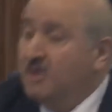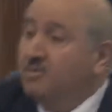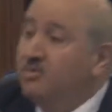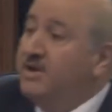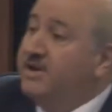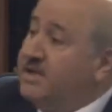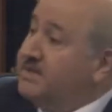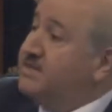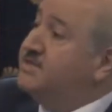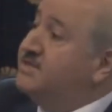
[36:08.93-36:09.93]
will
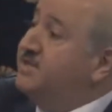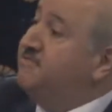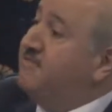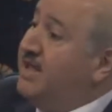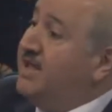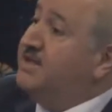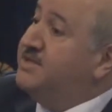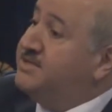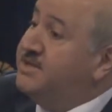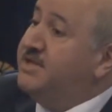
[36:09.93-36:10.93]
not receive any
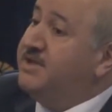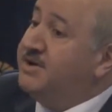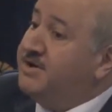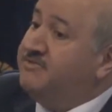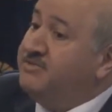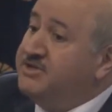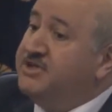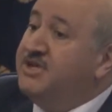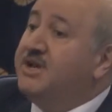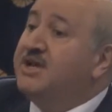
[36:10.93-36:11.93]
single
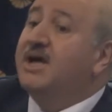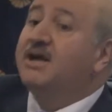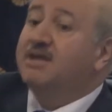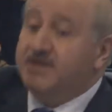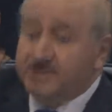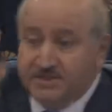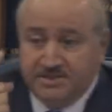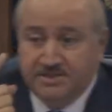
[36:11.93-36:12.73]
refugee regardless